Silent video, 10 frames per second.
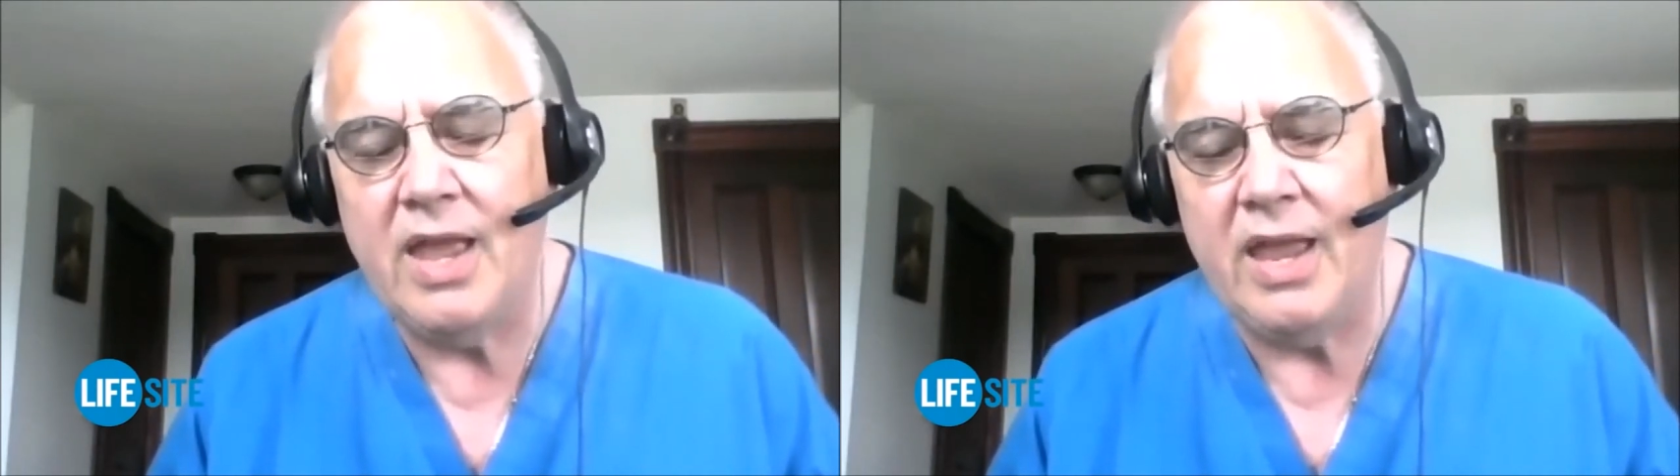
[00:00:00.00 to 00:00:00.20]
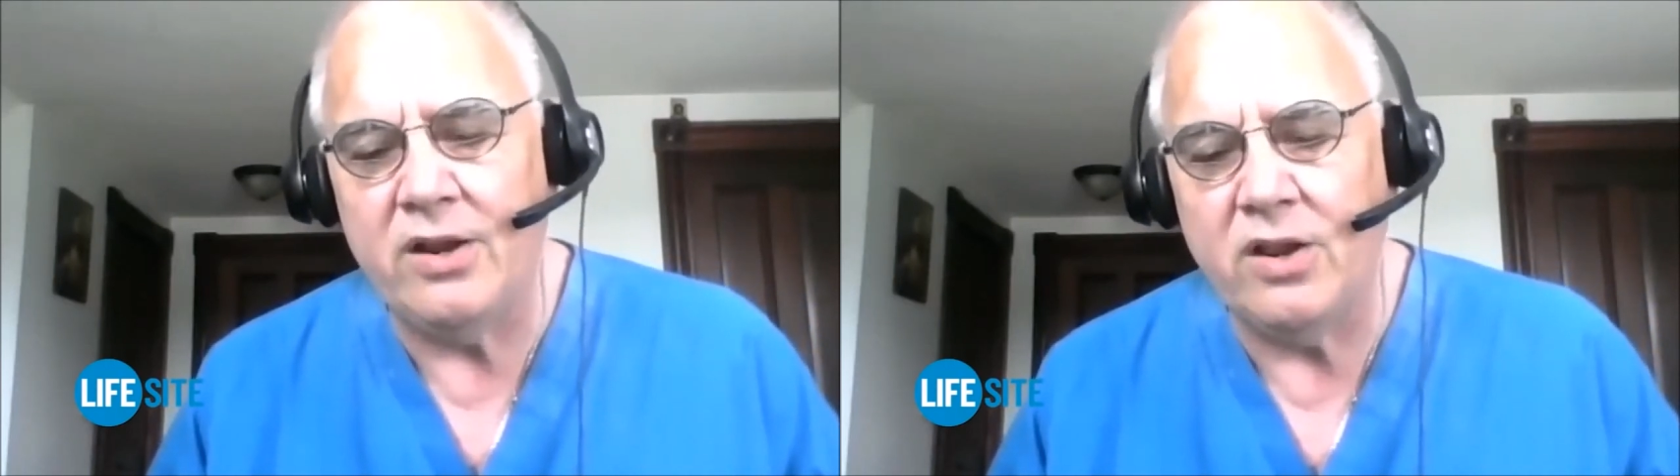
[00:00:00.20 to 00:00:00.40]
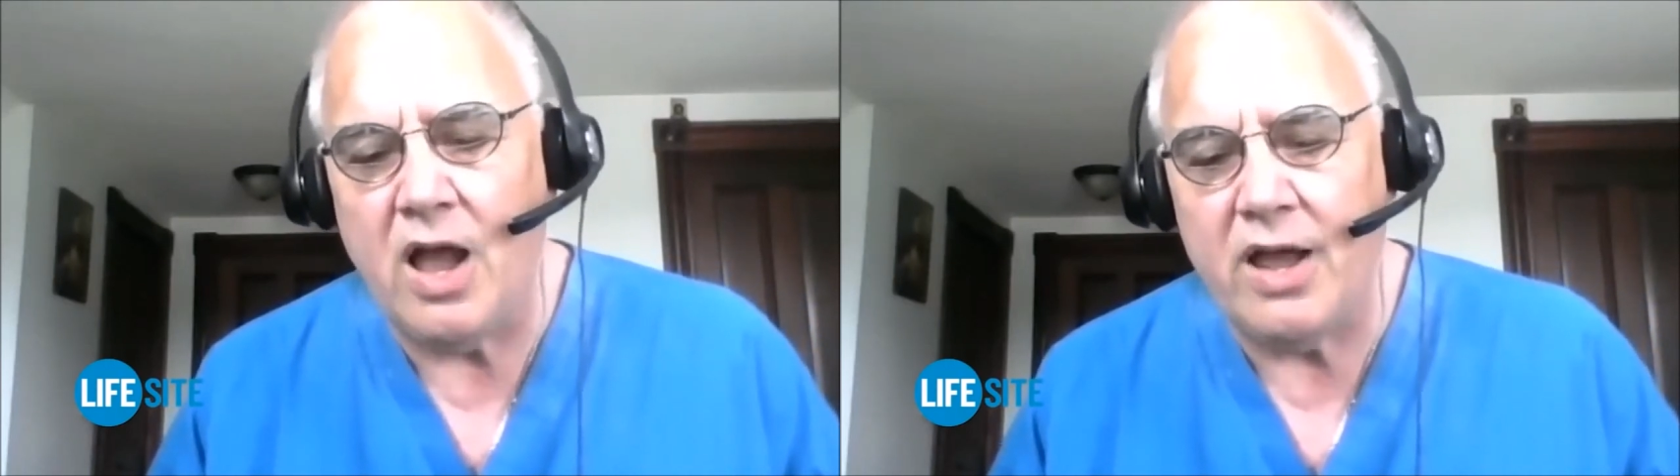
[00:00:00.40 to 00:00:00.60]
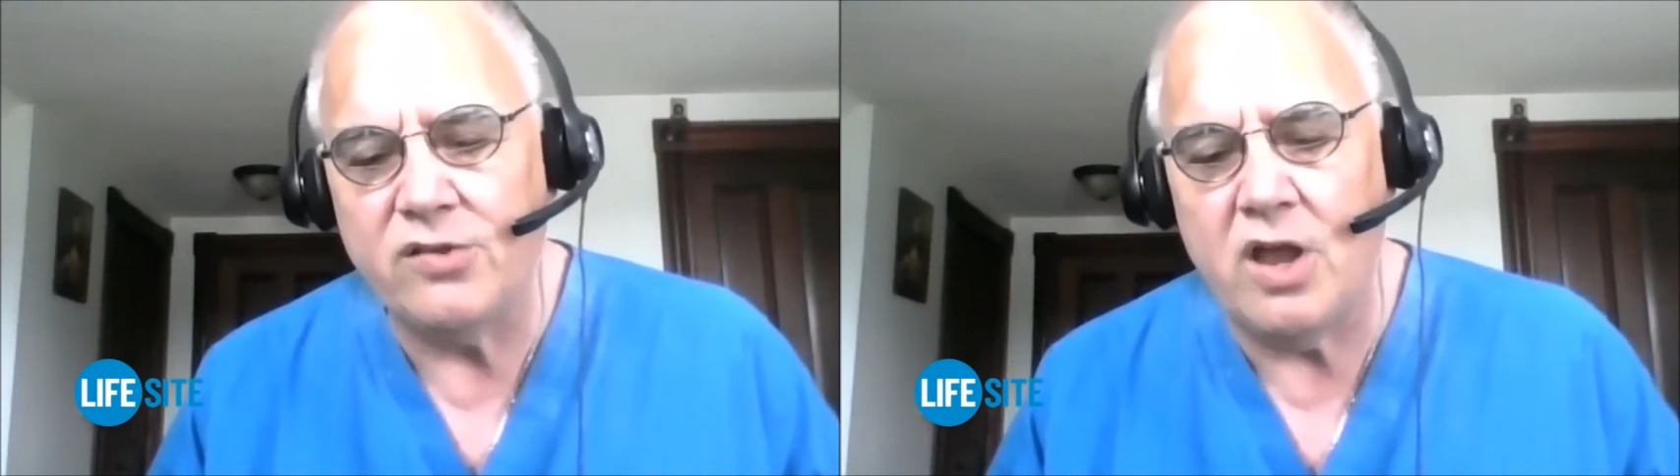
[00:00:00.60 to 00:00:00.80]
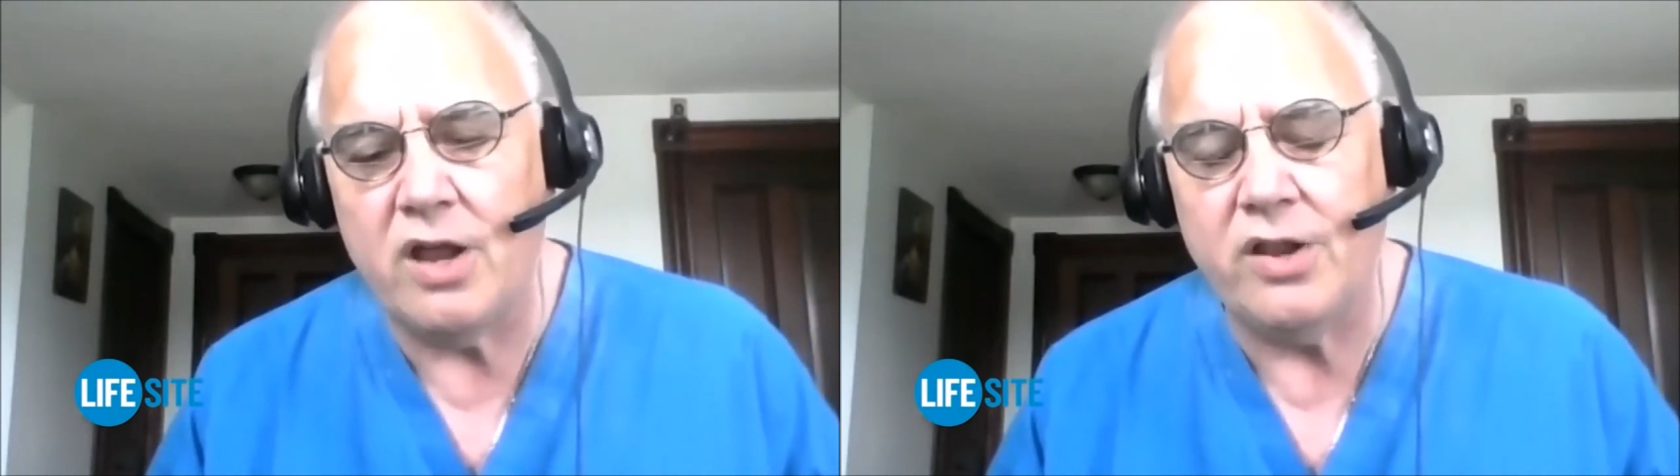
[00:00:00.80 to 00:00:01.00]
and God
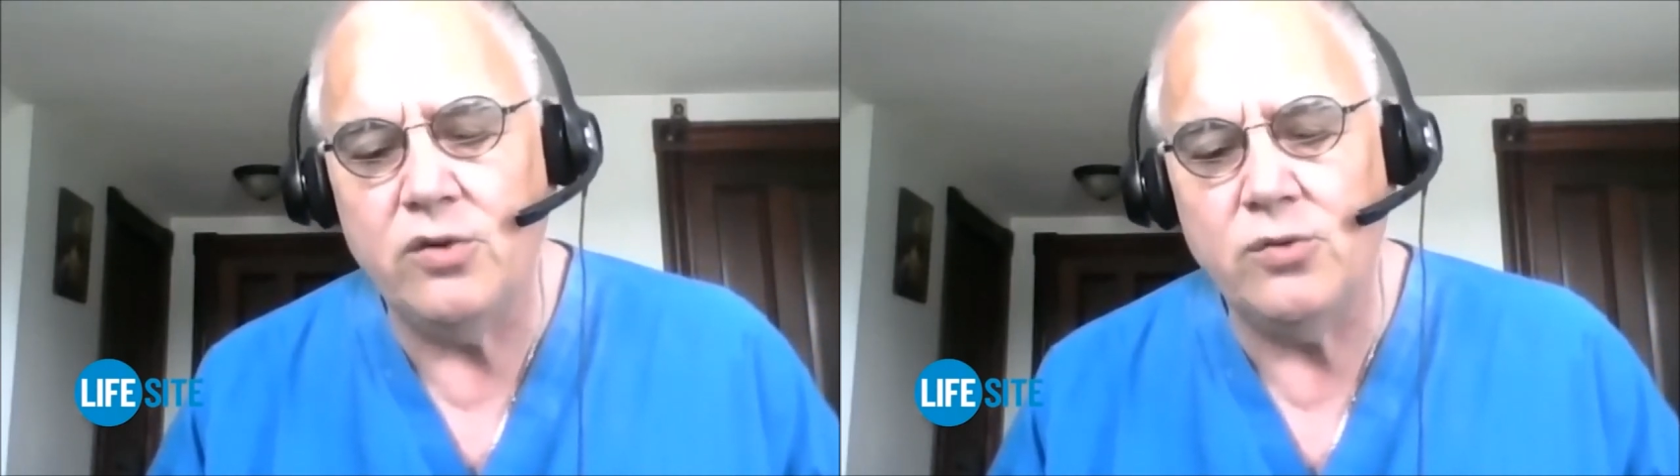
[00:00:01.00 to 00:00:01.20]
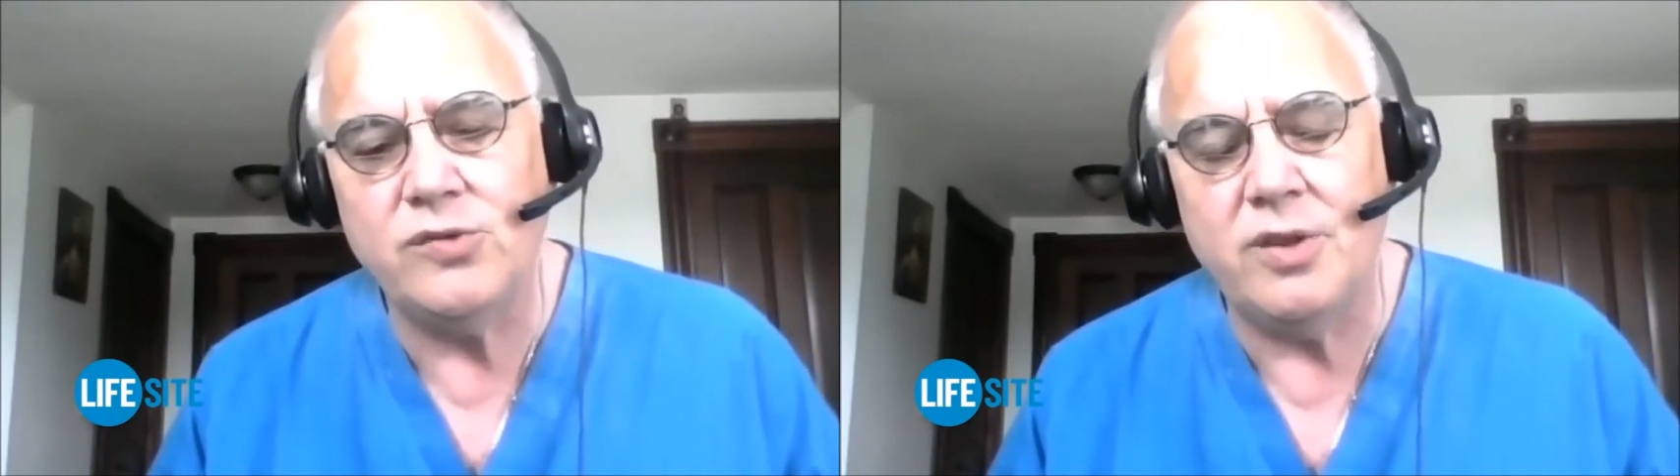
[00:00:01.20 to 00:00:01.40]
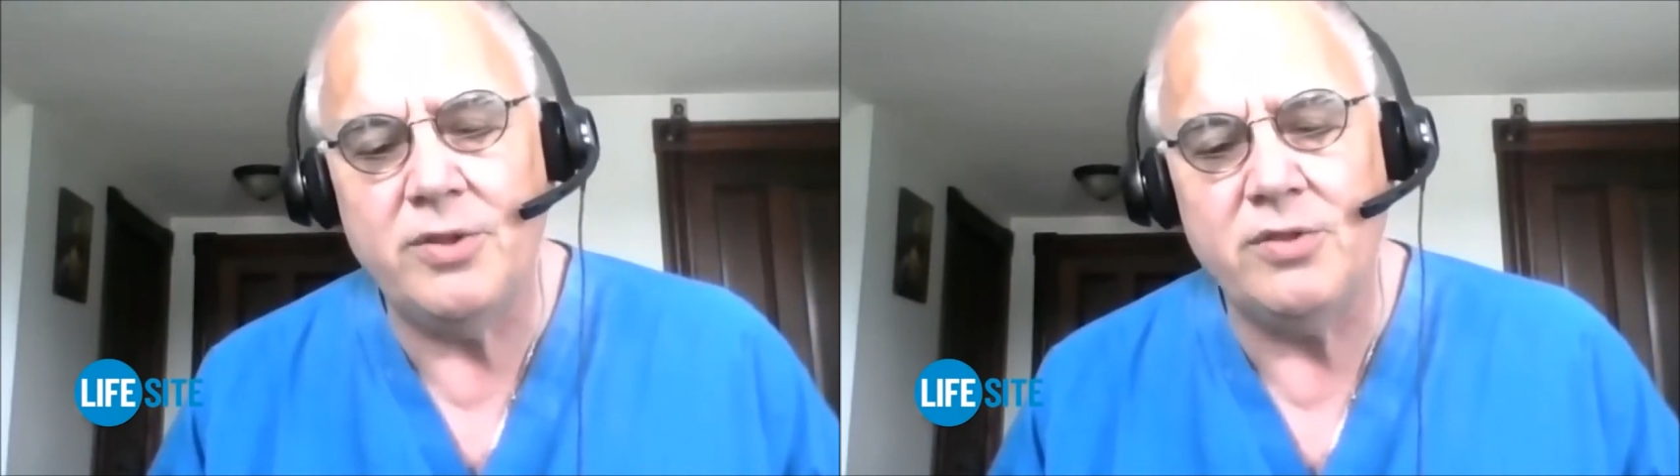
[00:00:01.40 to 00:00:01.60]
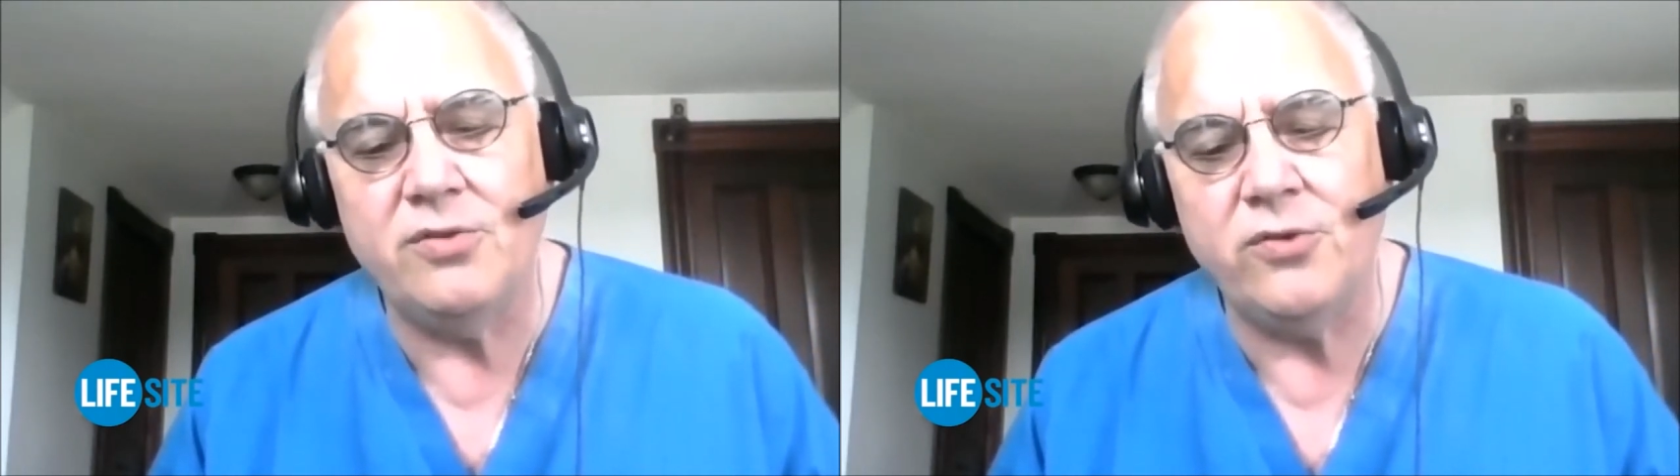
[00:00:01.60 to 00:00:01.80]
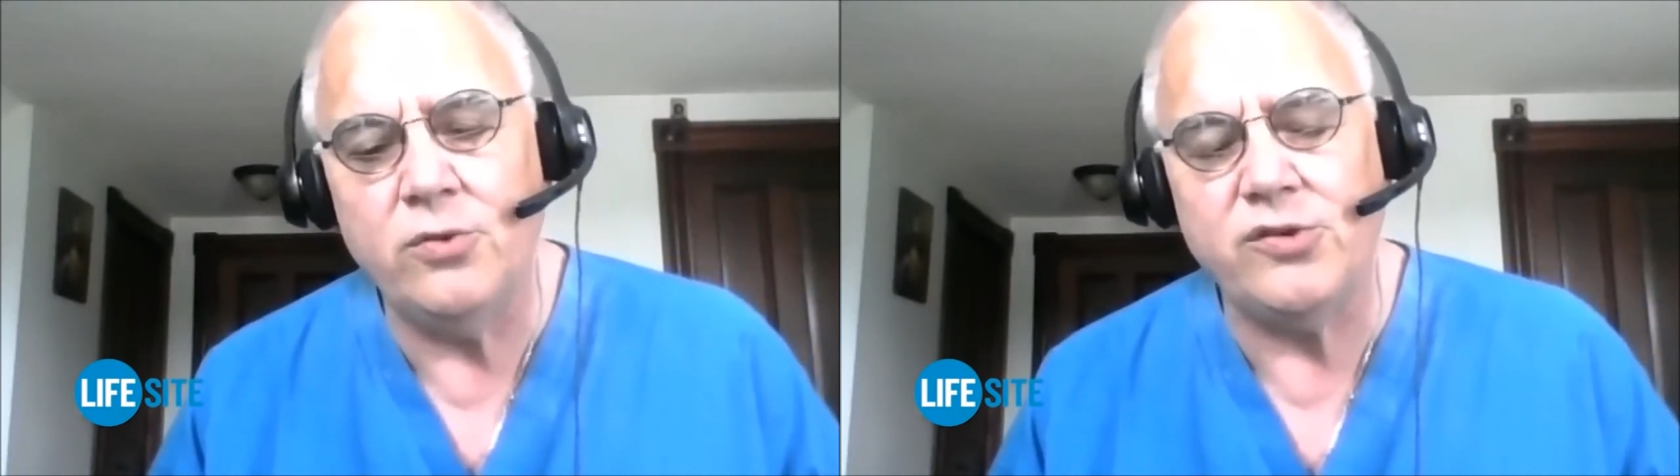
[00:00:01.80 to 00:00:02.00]
is going to use him in the
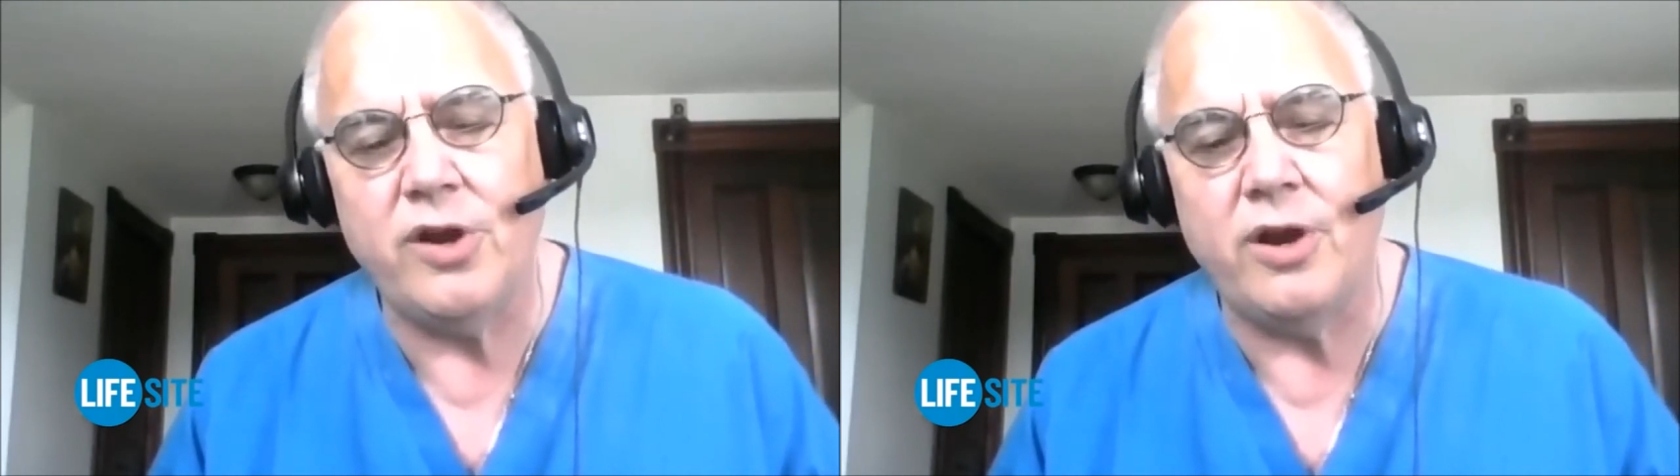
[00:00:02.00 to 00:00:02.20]
future.